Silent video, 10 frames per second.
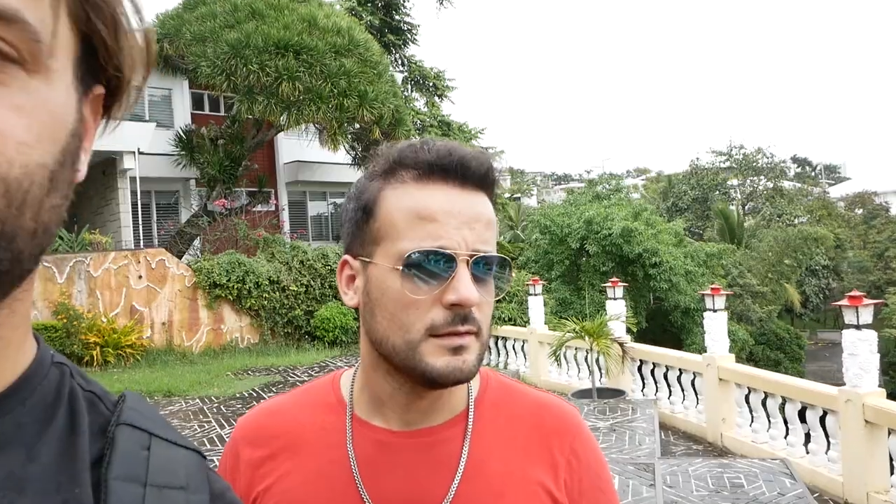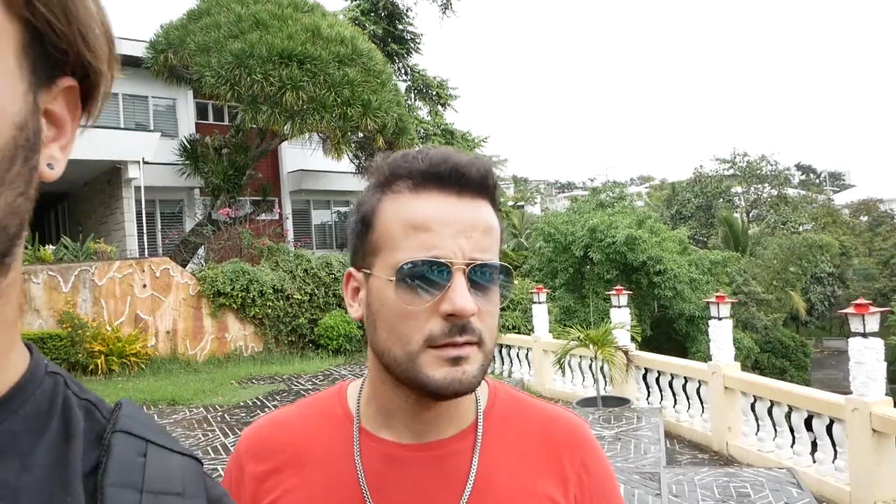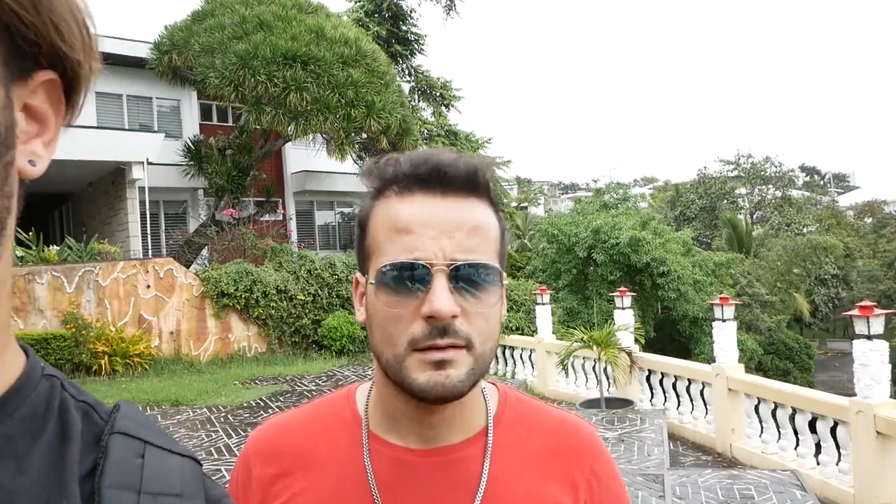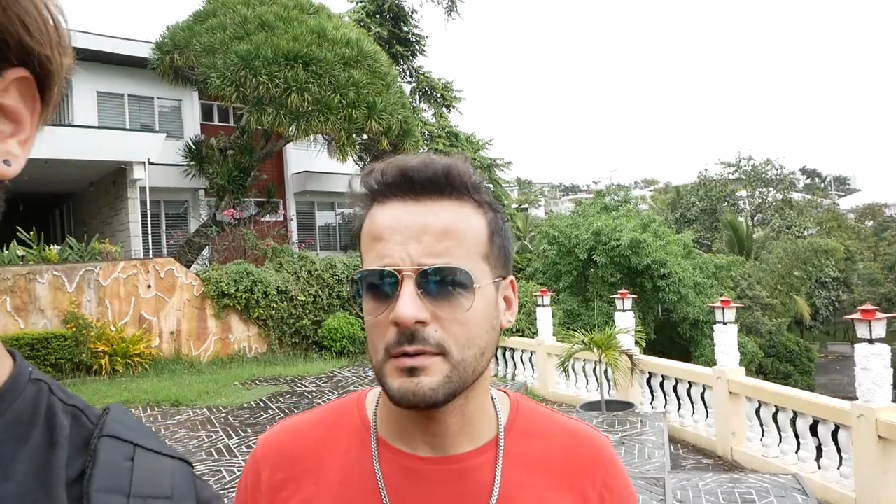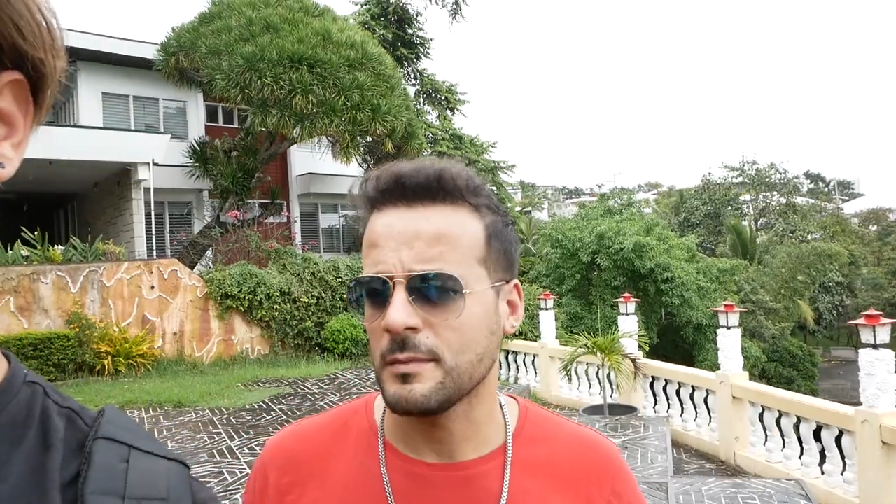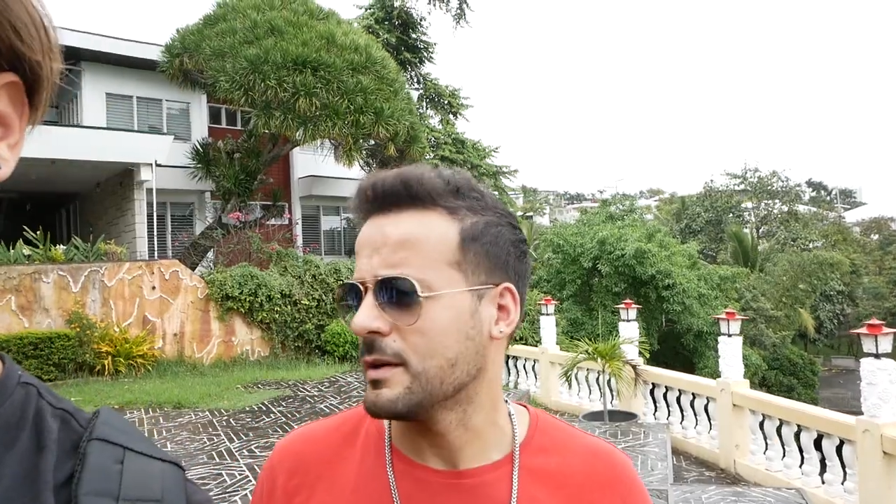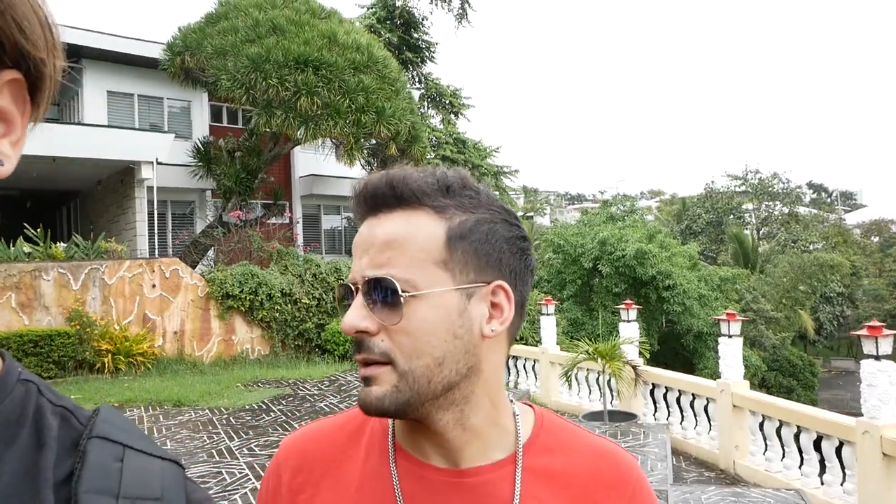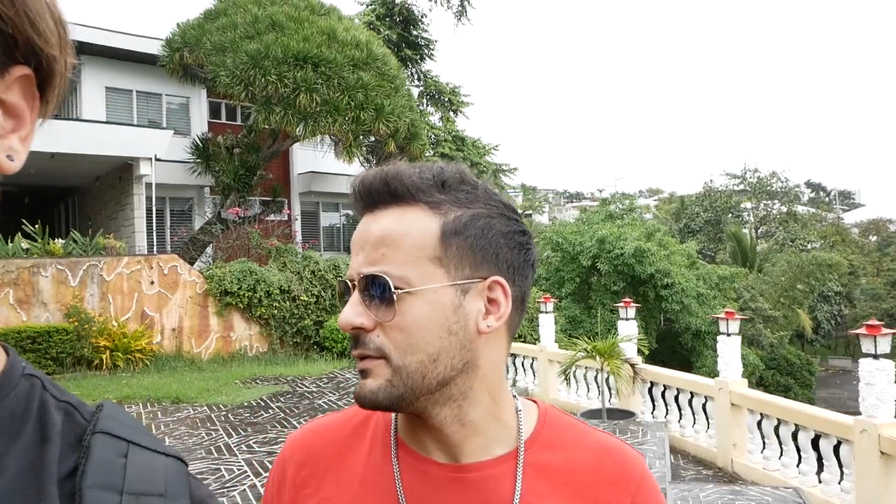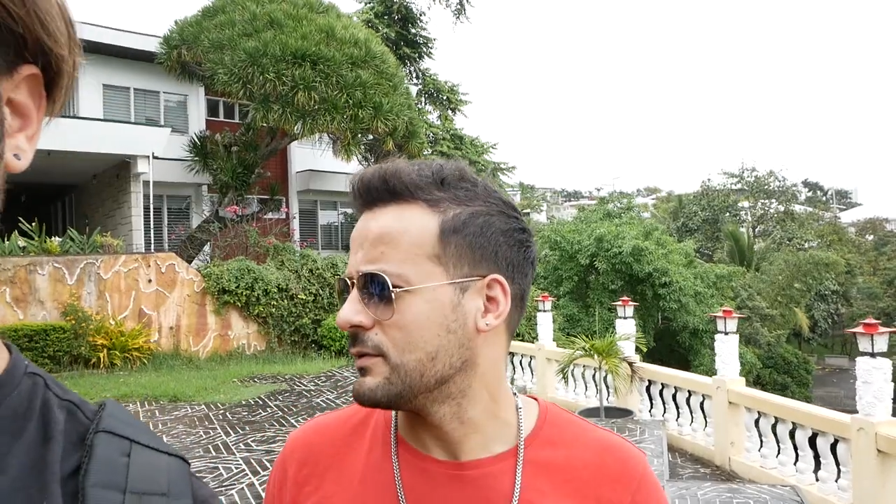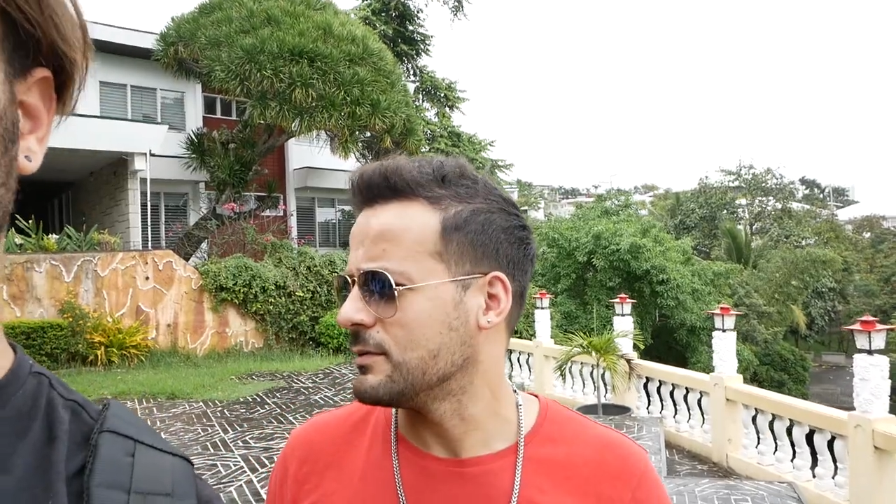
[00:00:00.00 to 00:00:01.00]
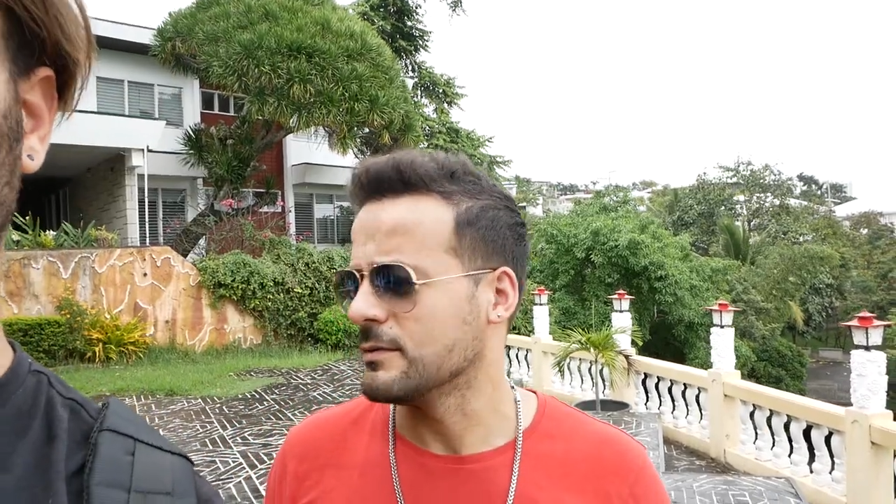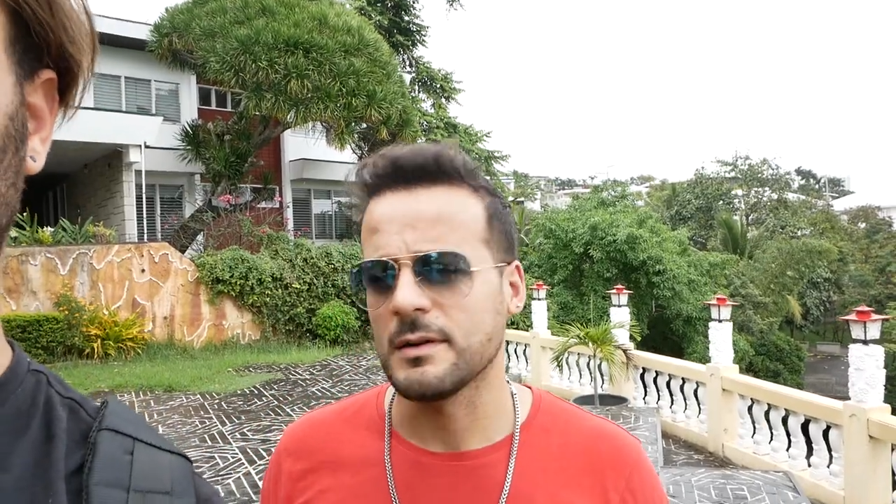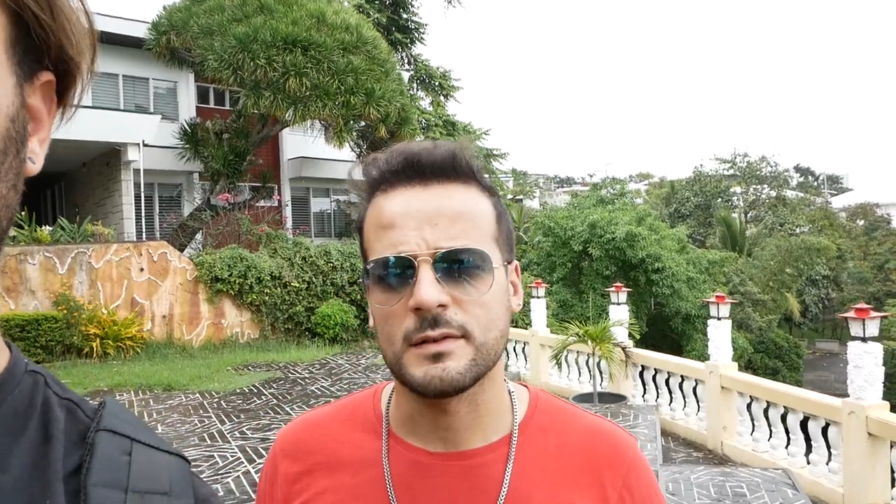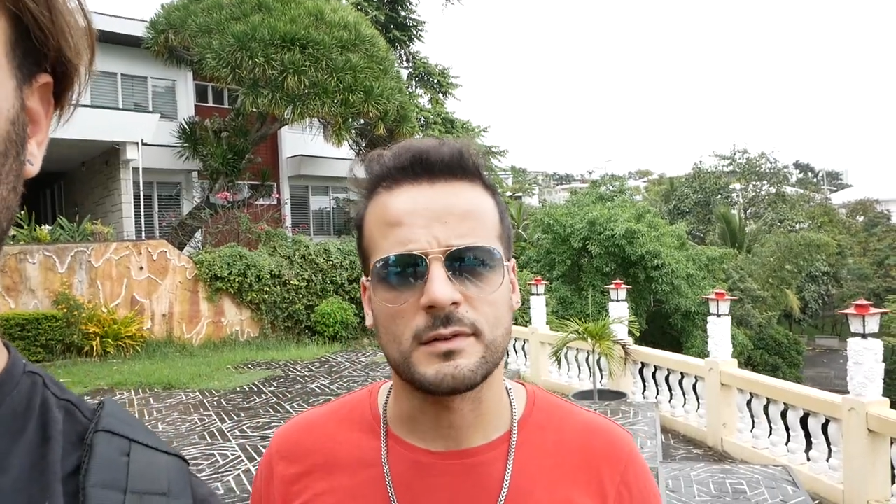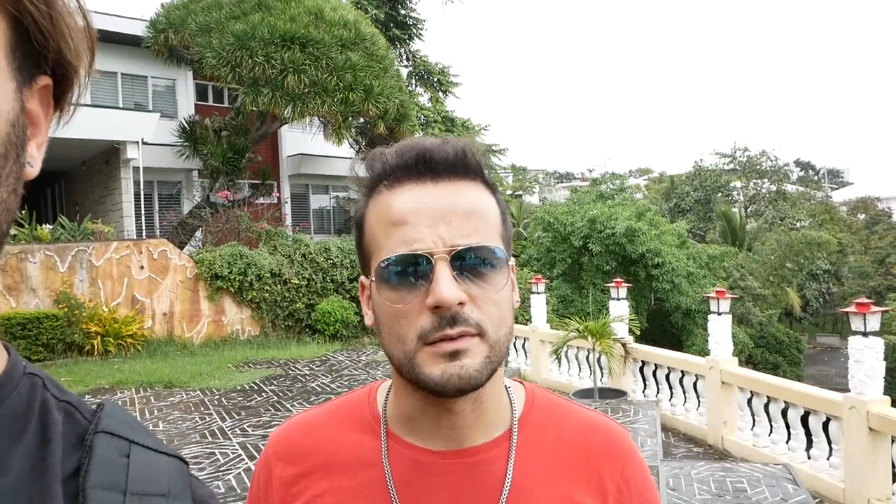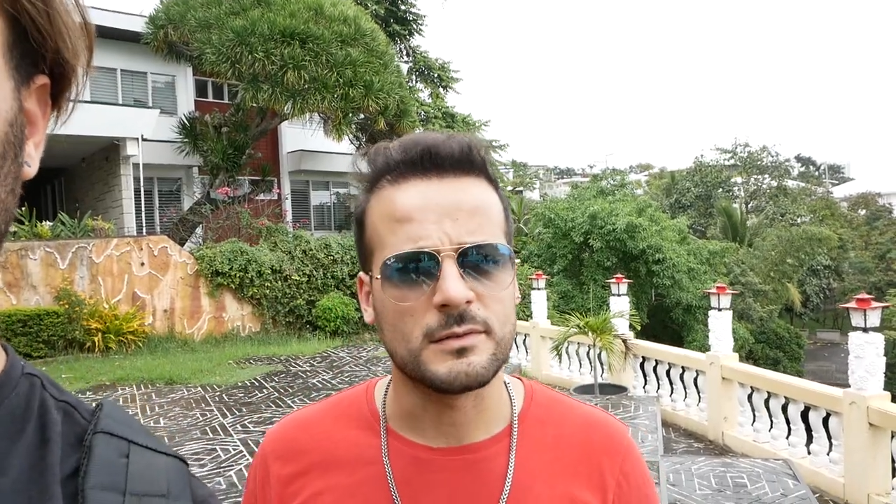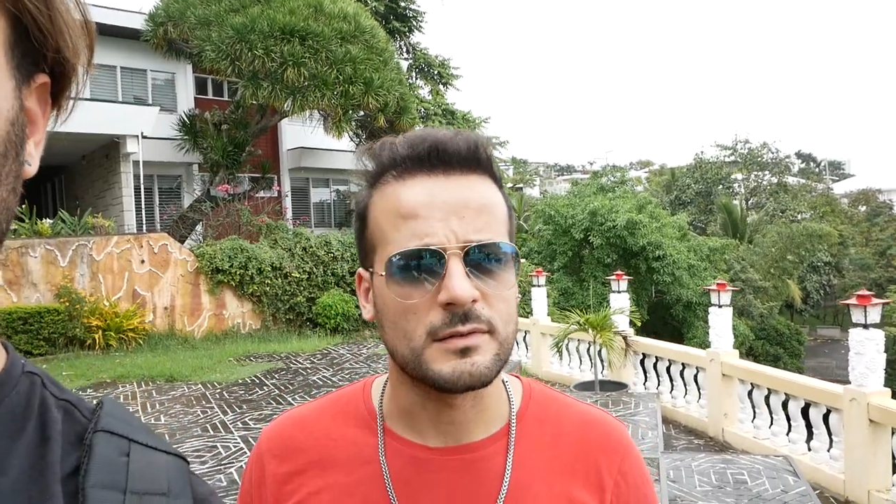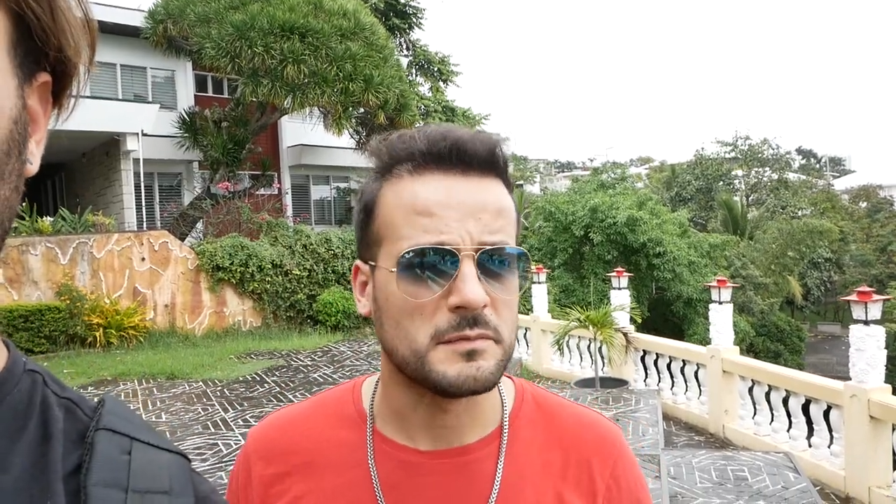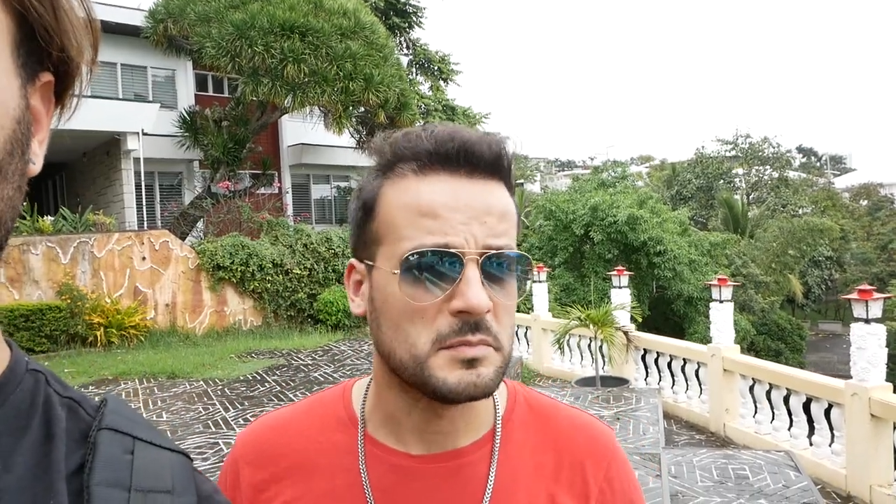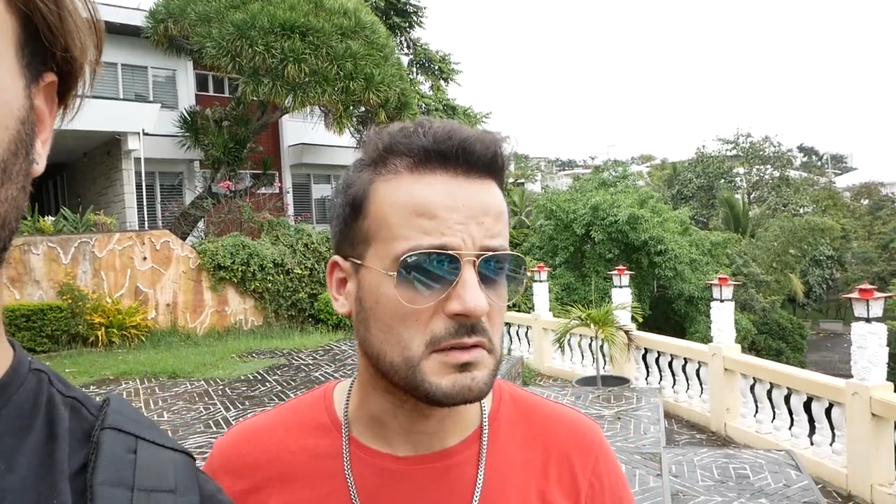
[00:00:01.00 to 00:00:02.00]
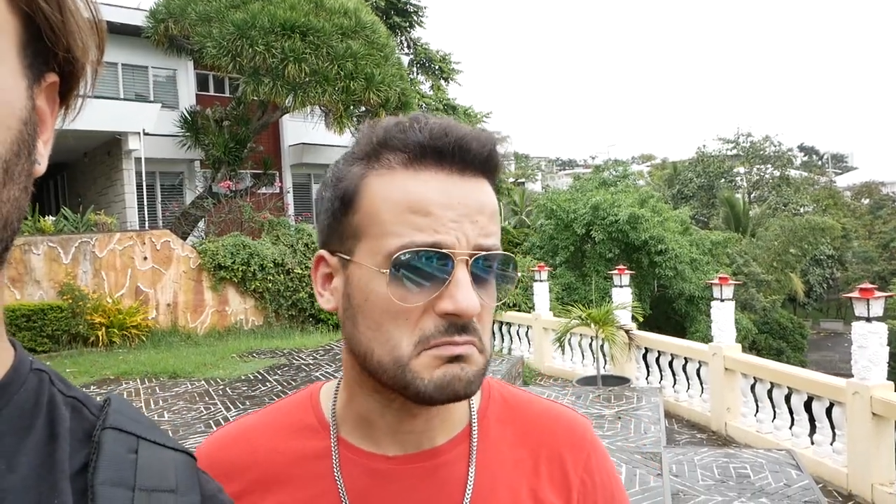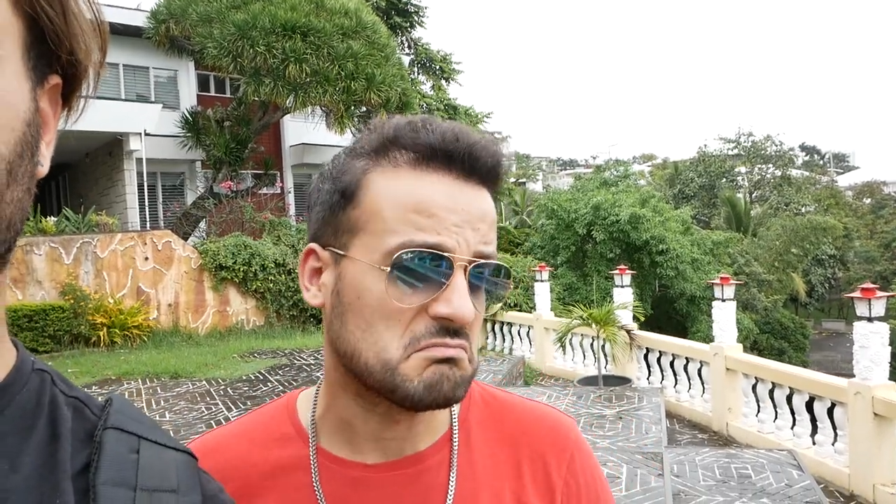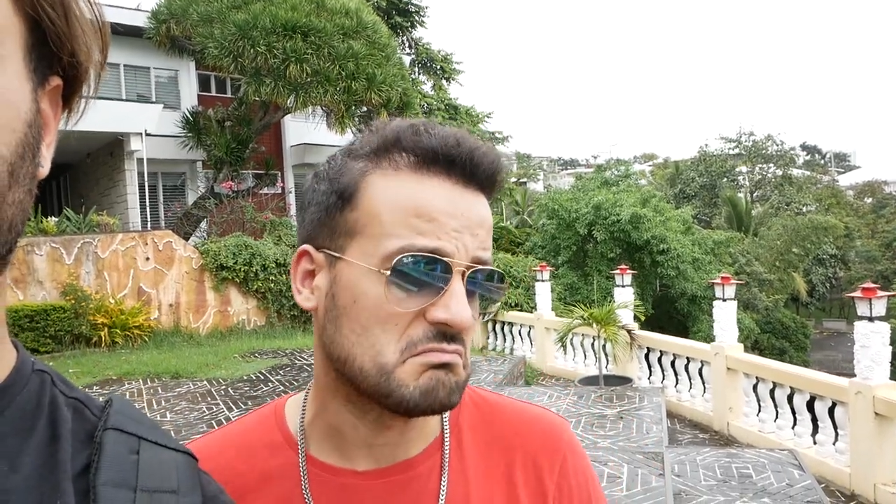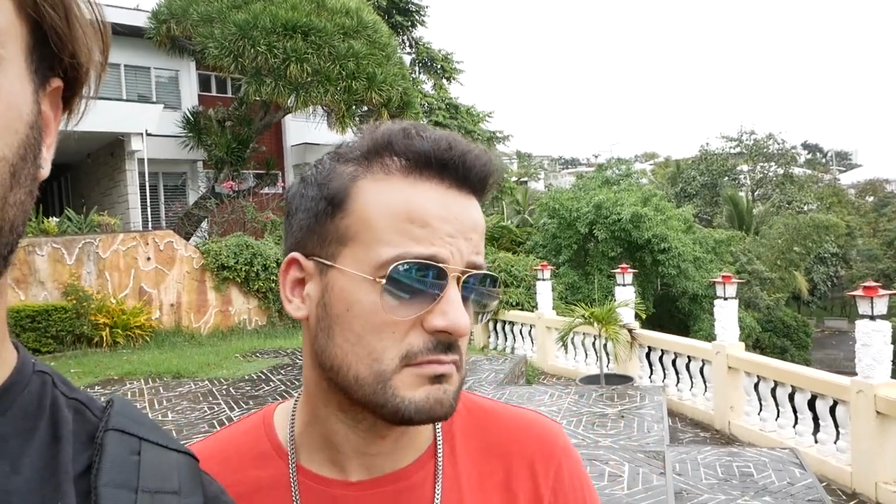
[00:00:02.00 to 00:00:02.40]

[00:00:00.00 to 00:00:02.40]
I think I don't want to make it too exclusive, but